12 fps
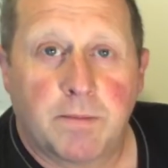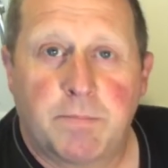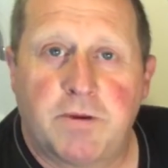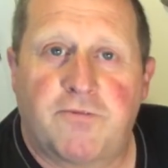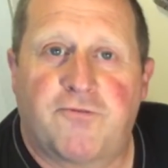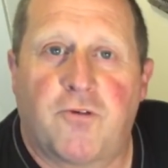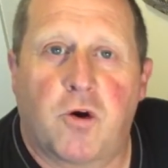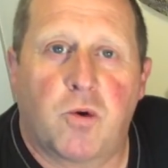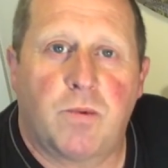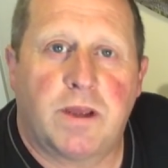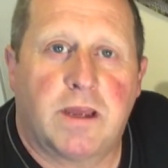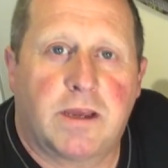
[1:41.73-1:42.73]
Before
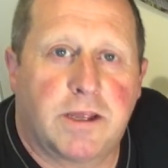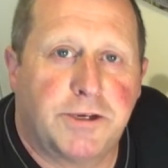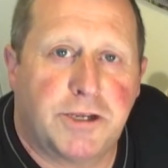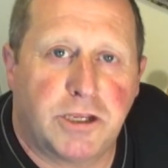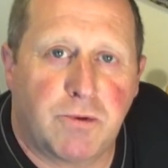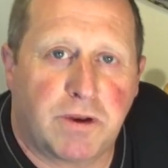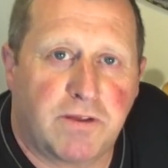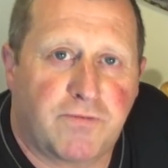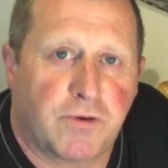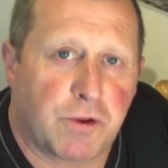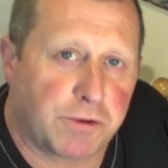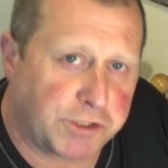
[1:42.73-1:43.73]
we continue any
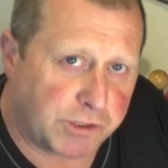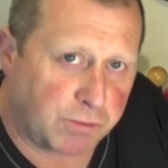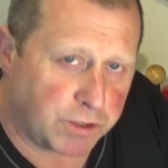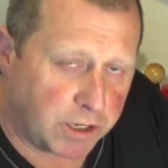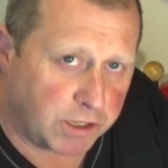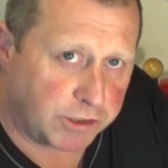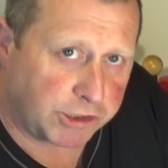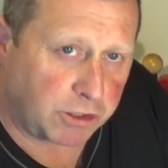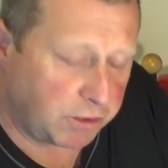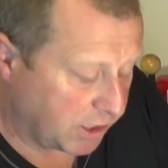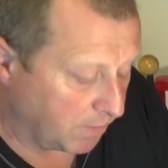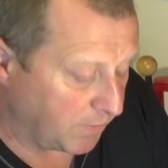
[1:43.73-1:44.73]
further, I just want to show
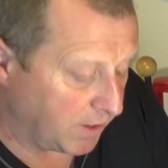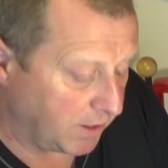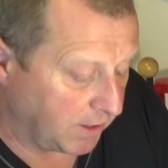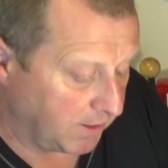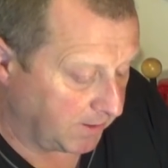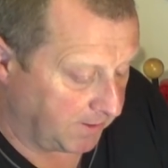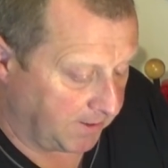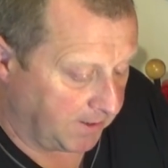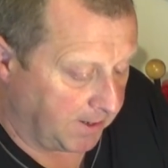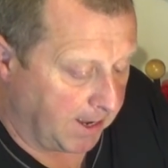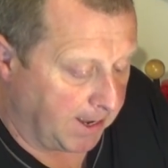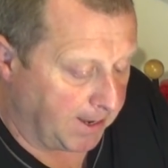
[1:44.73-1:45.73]
you something.
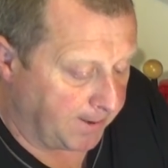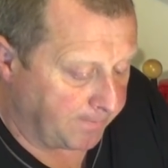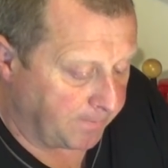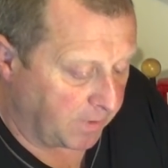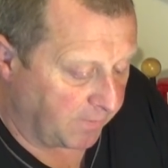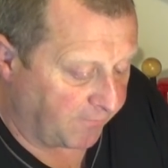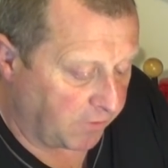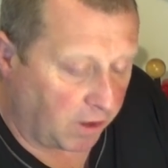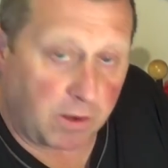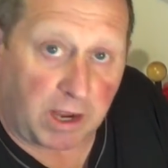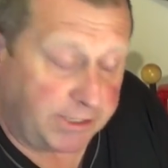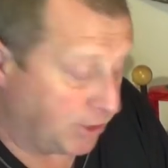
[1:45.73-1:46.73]

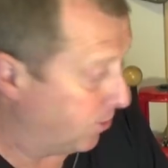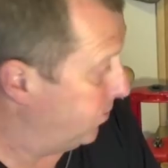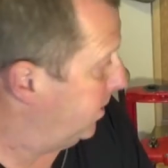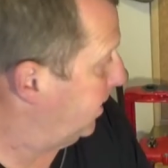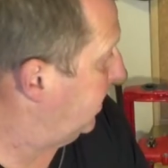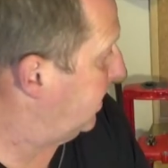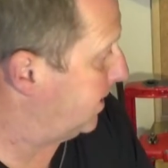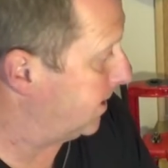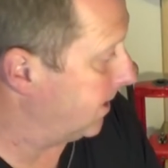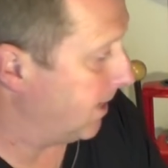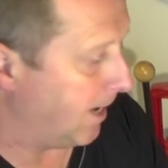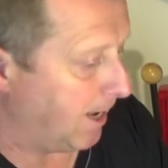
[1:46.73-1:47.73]
I do need
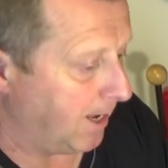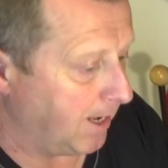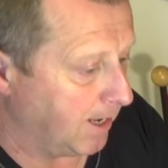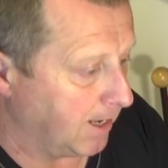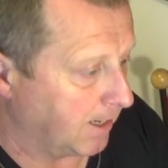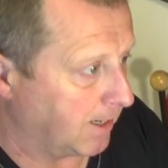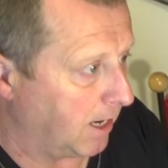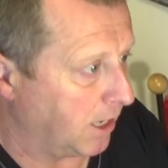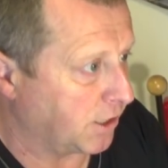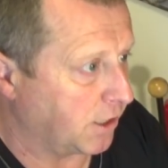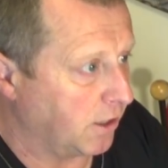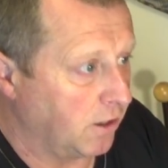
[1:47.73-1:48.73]
a
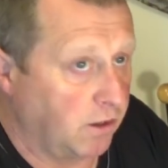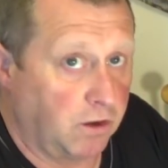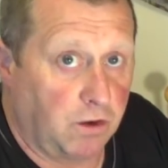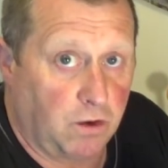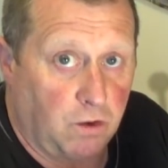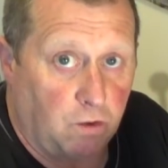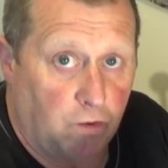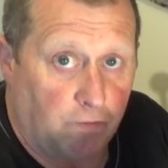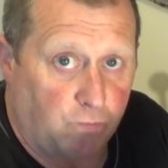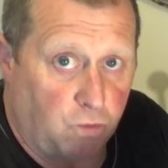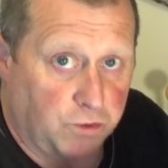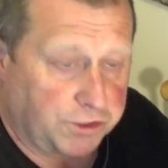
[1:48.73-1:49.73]
glass
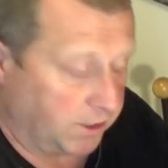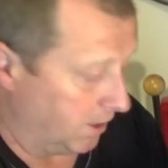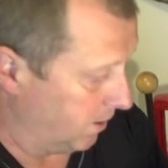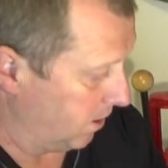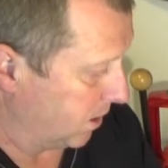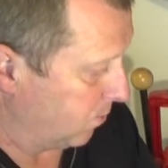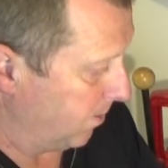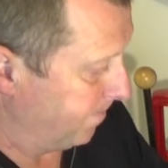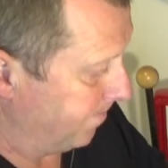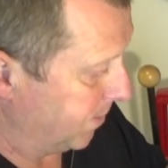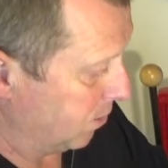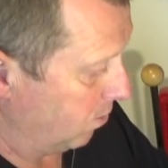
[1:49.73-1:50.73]
of water like this one,
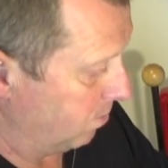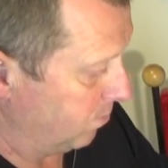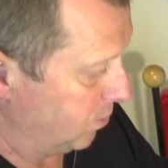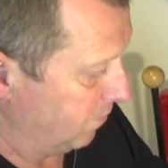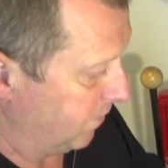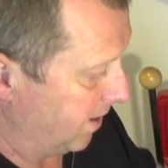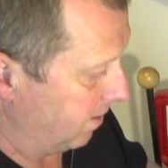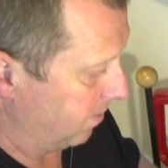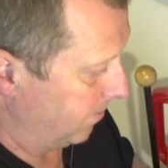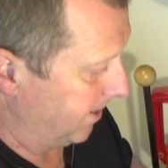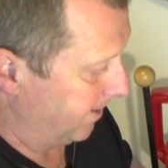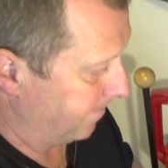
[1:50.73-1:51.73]
so I'll move that out of the
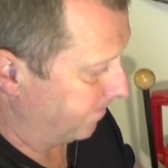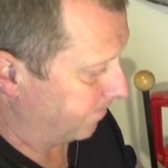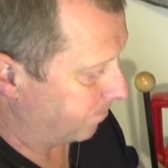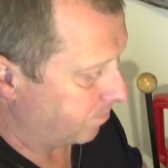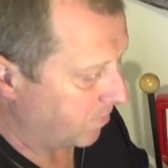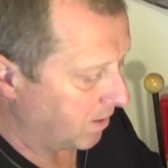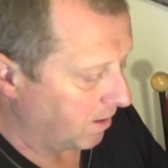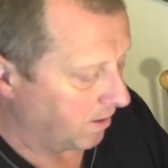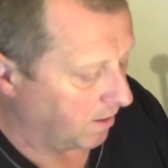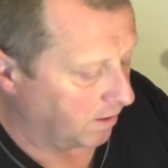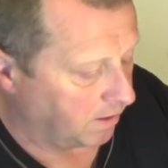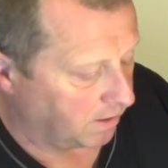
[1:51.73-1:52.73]
way.
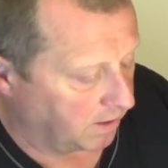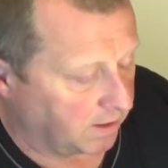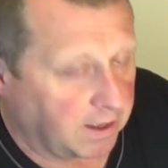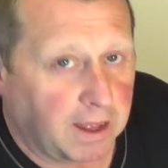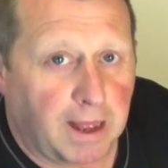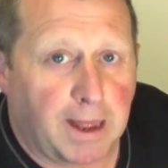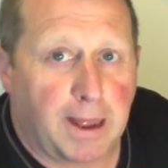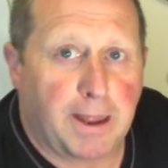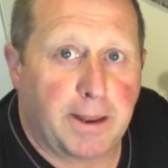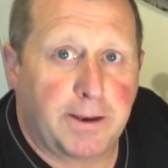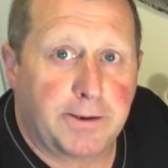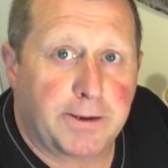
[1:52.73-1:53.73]

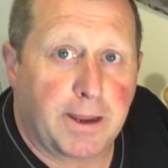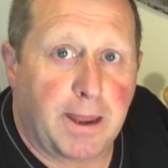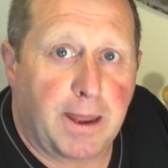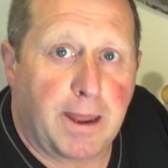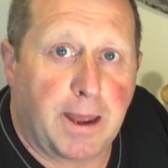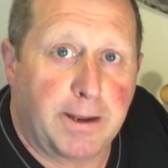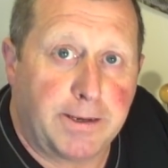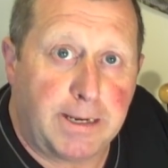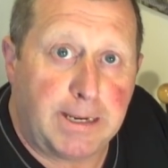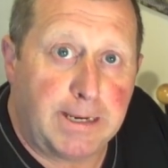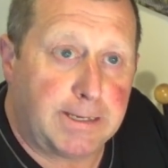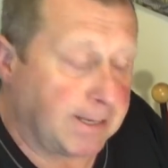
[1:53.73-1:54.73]
And I
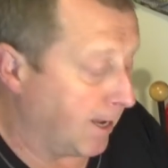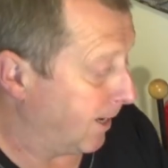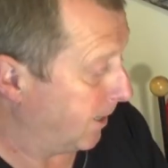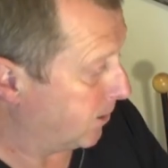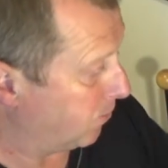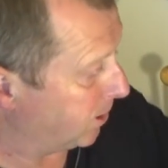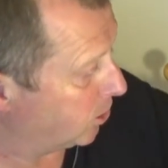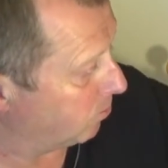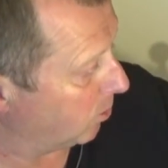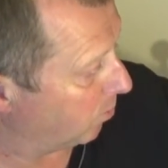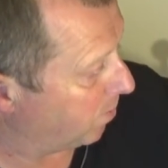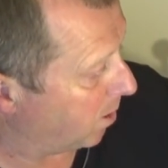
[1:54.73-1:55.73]
need a
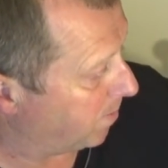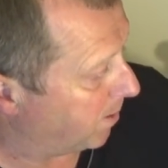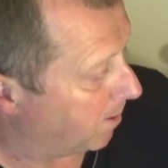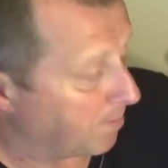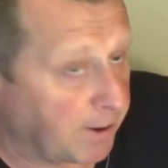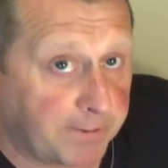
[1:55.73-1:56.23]
22mm pop-up.